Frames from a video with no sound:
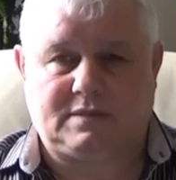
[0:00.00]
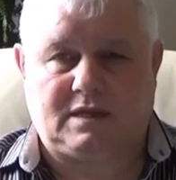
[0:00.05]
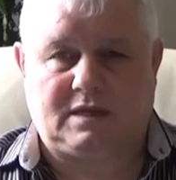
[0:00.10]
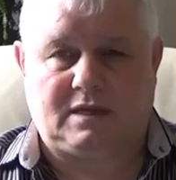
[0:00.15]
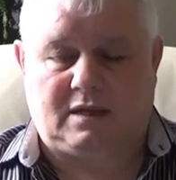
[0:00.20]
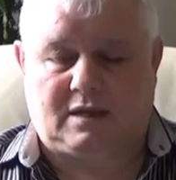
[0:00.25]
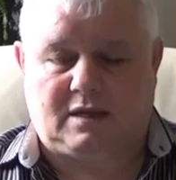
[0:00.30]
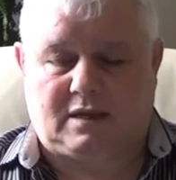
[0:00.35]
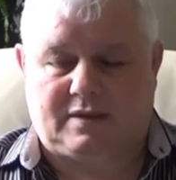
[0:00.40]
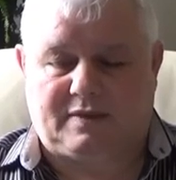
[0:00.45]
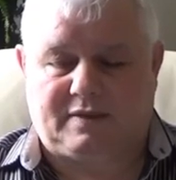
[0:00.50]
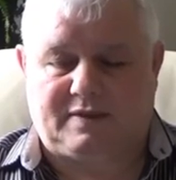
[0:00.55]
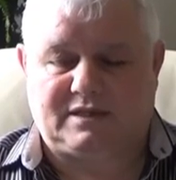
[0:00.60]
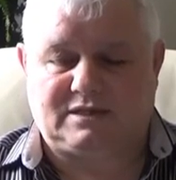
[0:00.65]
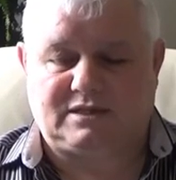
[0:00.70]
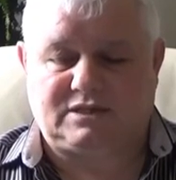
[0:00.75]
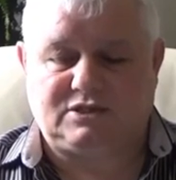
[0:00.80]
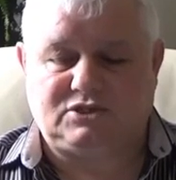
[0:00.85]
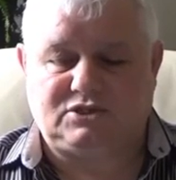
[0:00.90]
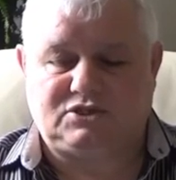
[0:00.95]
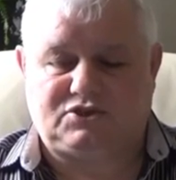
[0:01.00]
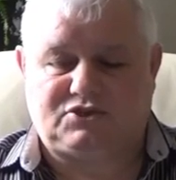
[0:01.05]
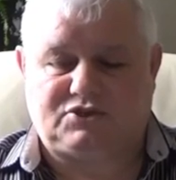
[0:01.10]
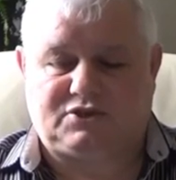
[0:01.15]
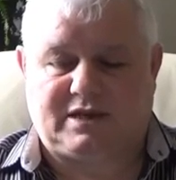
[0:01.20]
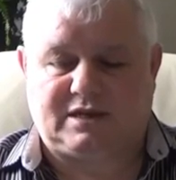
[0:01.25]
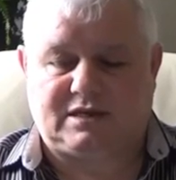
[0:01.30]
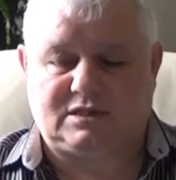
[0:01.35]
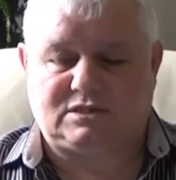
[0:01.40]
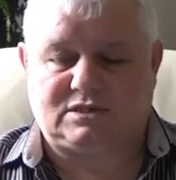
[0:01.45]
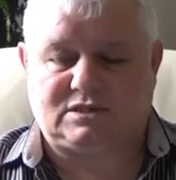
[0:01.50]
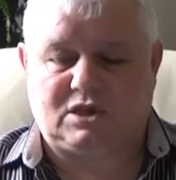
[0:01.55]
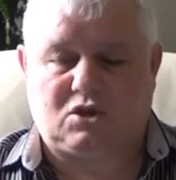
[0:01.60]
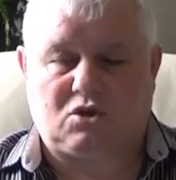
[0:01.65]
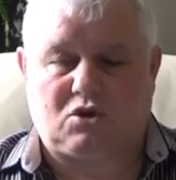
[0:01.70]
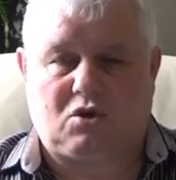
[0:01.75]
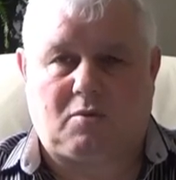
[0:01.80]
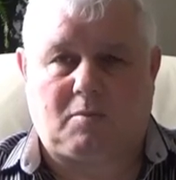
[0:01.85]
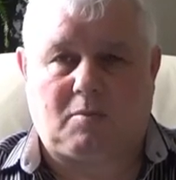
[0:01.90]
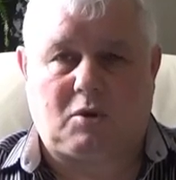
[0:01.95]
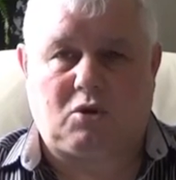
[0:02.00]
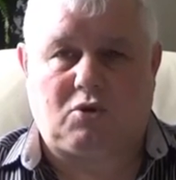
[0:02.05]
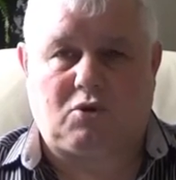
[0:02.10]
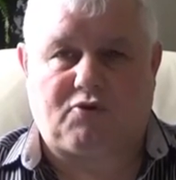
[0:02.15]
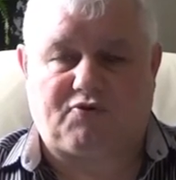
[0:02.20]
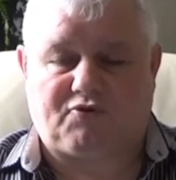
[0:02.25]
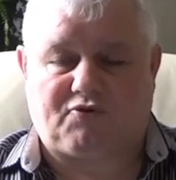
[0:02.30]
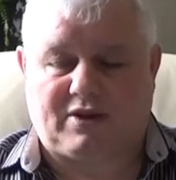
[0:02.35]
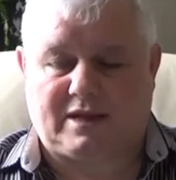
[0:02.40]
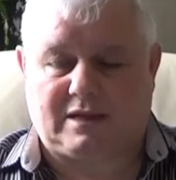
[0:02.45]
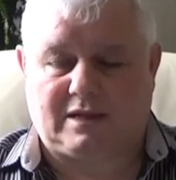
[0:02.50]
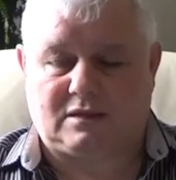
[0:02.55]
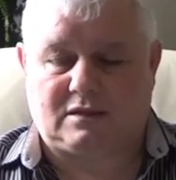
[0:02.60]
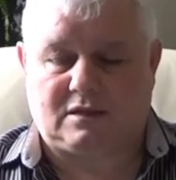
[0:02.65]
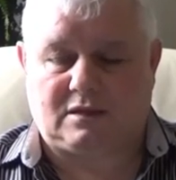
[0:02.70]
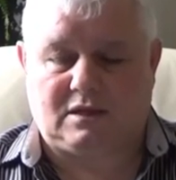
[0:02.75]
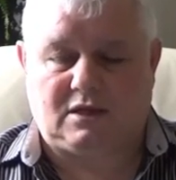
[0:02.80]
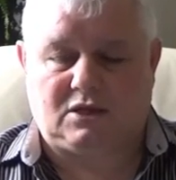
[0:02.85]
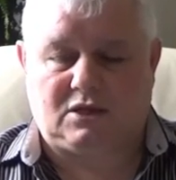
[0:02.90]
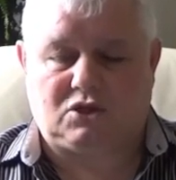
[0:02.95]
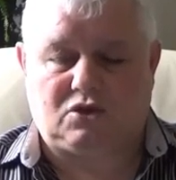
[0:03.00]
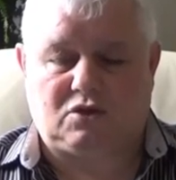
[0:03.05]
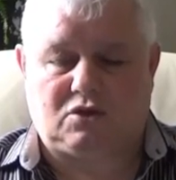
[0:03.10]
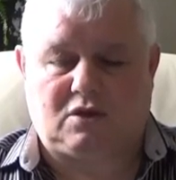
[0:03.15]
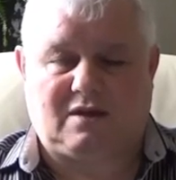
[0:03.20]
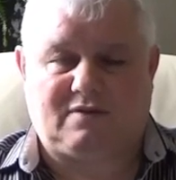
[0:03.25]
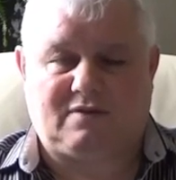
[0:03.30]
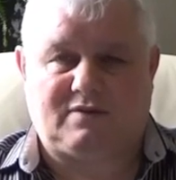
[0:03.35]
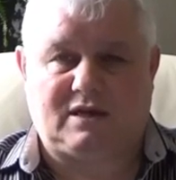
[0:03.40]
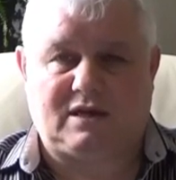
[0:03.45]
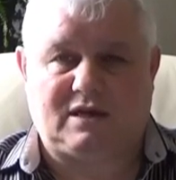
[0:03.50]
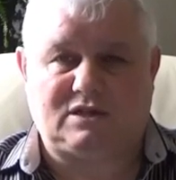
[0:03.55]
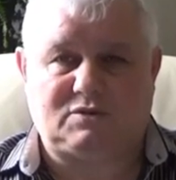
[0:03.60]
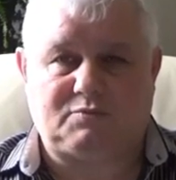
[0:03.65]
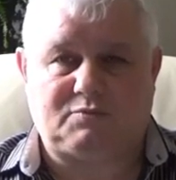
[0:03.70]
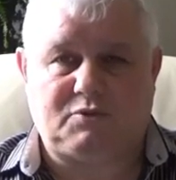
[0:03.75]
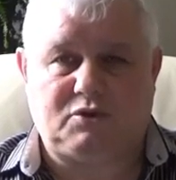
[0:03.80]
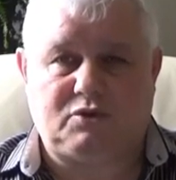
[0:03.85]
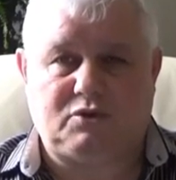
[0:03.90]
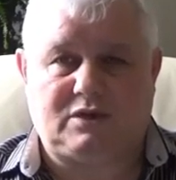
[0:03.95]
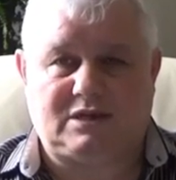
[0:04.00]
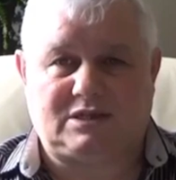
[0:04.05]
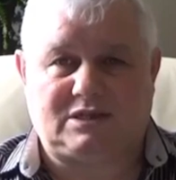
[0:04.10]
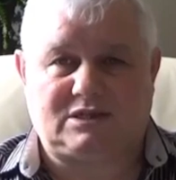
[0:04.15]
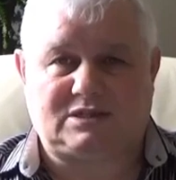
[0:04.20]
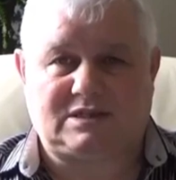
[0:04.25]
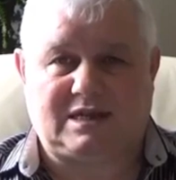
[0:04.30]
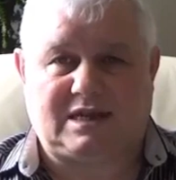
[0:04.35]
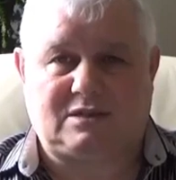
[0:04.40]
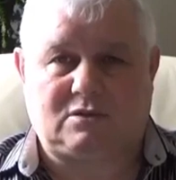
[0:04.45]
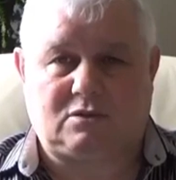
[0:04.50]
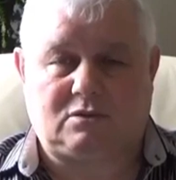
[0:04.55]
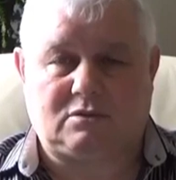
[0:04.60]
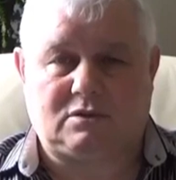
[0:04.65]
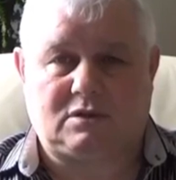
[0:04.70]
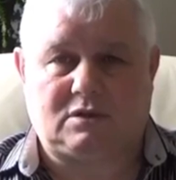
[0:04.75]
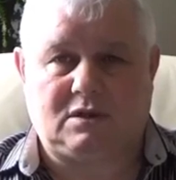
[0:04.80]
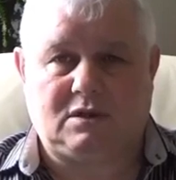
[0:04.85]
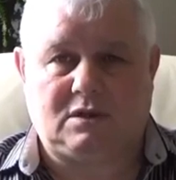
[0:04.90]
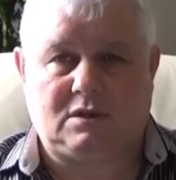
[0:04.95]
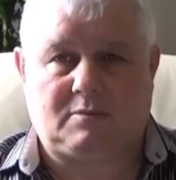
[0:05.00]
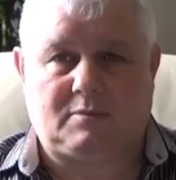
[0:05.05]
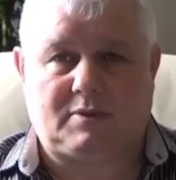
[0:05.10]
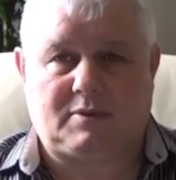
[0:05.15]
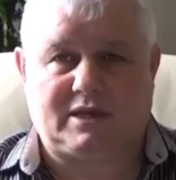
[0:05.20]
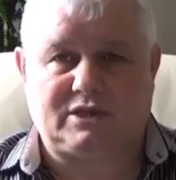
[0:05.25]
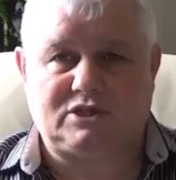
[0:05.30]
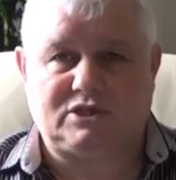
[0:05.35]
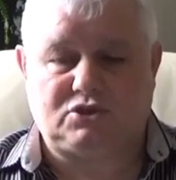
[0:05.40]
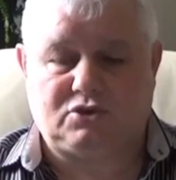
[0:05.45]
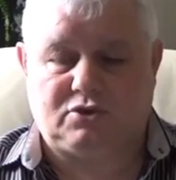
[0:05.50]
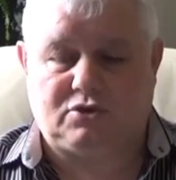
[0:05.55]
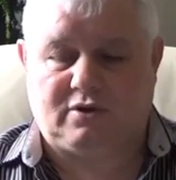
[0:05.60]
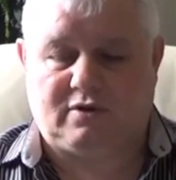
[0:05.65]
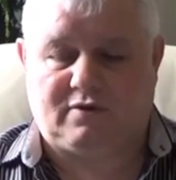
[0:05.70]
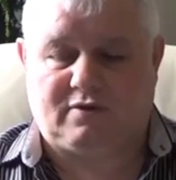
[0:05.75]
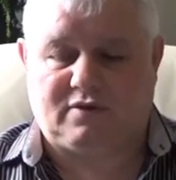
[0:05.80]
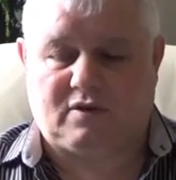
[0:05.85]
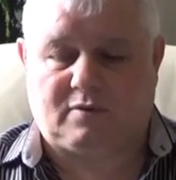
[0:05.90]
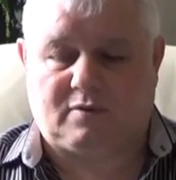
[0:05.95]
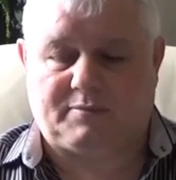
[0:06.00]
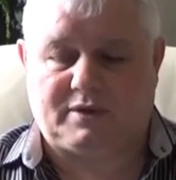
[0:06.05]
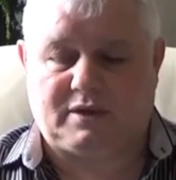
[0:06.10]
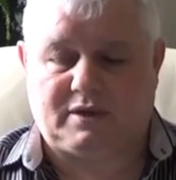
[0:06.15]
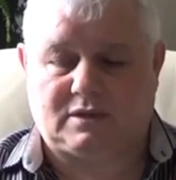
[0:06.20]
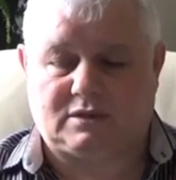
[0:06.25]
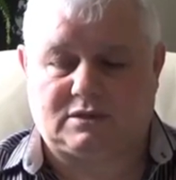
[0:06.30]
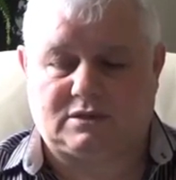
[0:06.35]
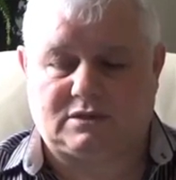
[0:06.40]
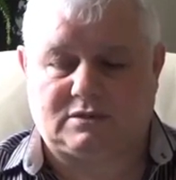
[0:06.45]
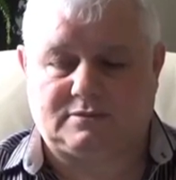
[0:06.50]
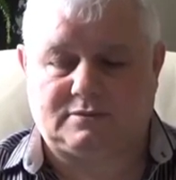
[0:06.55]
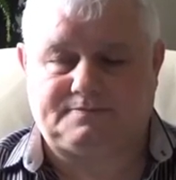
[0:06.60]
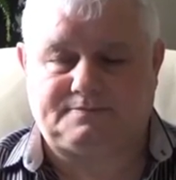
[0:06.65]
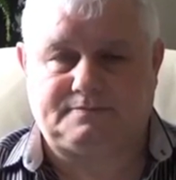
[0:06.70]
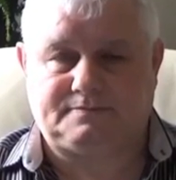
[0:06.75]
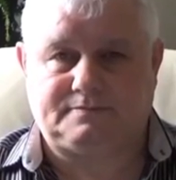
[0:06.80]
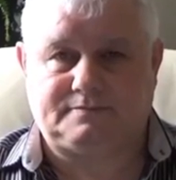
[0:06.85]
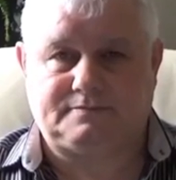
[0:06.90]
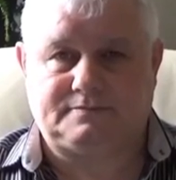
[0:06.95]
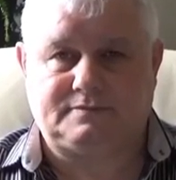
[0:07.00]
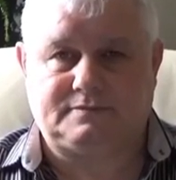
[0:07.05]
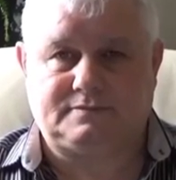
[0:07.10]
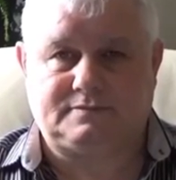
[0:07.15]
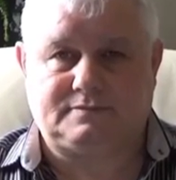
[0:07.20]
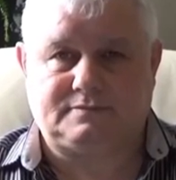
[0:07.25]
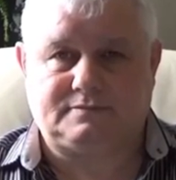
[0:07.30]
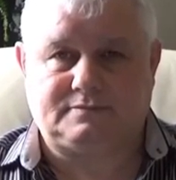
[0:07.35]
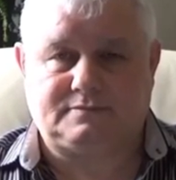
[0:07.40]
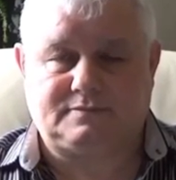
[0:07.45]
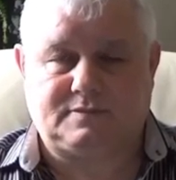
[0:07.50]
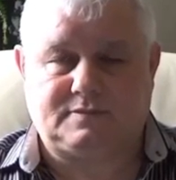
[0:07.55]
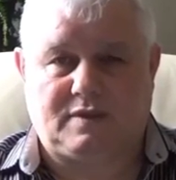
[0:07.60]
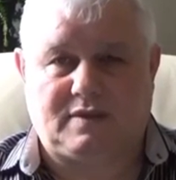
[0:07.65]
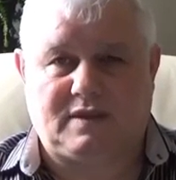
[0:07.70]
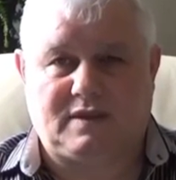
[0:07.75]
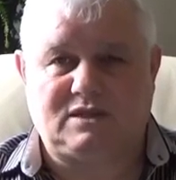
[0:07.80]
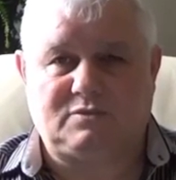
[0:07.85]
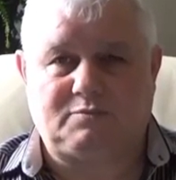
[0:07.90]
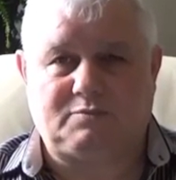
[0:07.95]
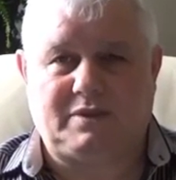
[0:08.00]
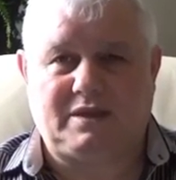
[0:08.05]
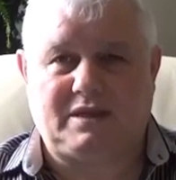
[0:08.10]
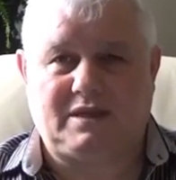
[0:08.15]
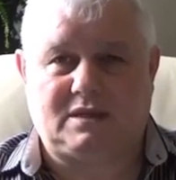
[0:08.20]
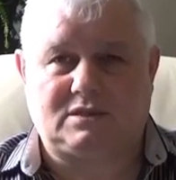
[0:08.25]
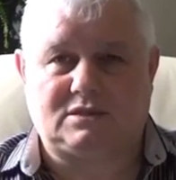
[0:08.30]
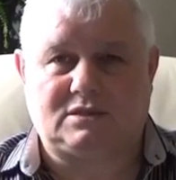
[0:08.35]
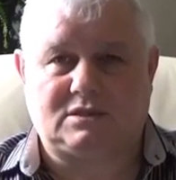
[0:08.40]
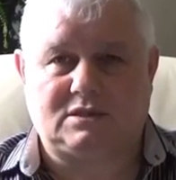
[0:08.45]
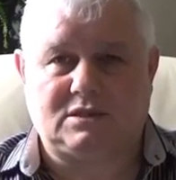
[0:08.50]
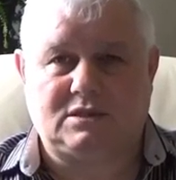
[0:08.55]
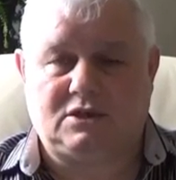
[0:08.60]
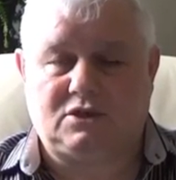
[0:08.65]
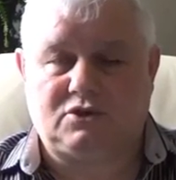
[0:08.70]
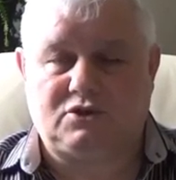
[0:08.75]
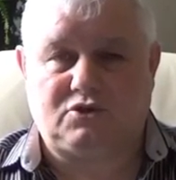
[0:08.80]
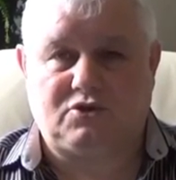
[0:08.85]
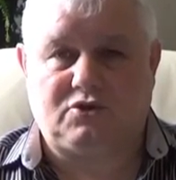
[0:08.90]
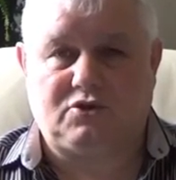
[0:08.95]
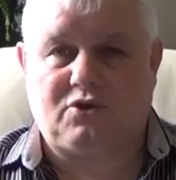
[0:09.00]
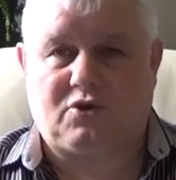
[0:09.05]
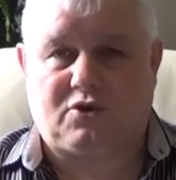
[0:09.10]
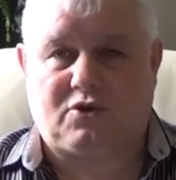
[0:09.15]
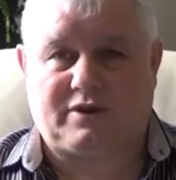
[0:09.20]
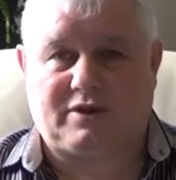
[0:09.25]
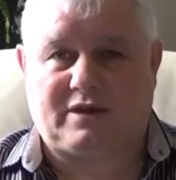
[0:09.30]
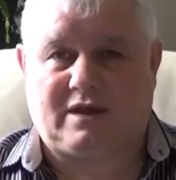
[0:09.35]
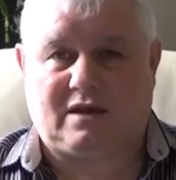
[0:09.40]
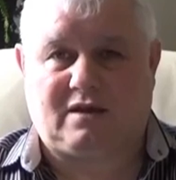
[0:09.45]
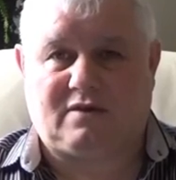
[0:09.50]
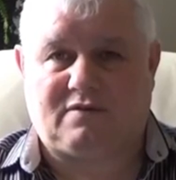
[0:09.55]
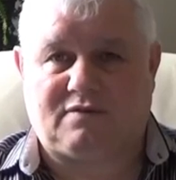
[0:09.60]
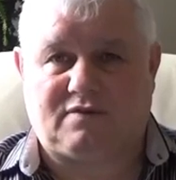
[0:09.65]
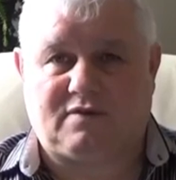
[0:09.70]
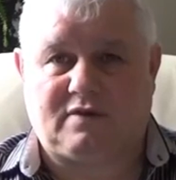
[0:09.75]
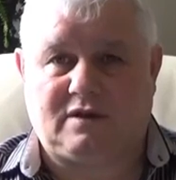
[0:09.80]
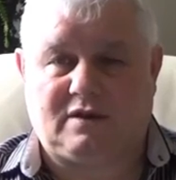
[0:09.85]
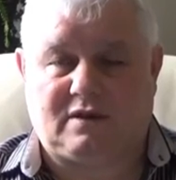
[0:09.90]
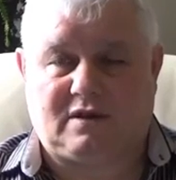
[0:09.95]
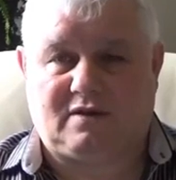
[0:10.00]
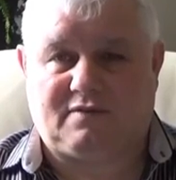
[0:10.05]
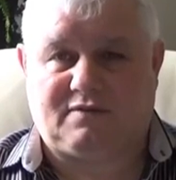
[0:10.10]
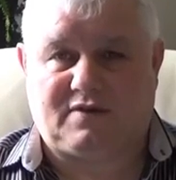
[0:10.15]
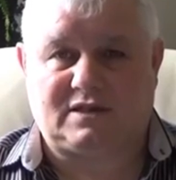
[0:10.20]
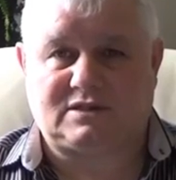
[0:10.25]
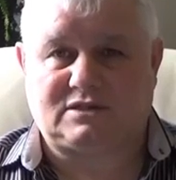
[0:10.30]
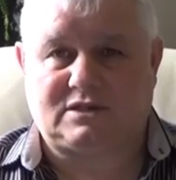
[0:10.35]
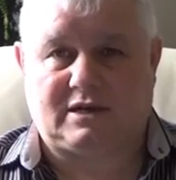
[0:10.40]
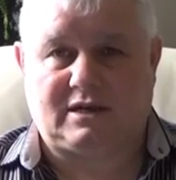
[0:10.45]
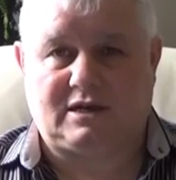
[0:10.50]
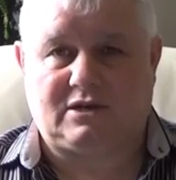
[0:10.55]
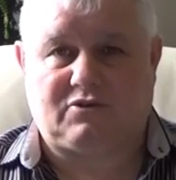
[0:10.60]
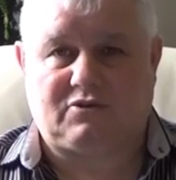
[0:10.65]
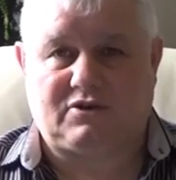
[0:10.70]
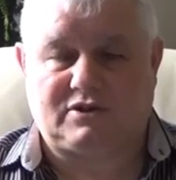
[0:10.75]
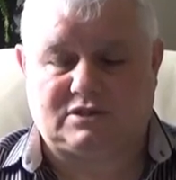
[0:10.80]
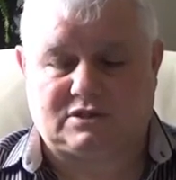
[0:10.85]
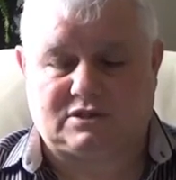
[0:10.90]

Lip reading: and this enshrines the common law right to have a dispute settled by a jury of your peers. These peers do not have a vested interest.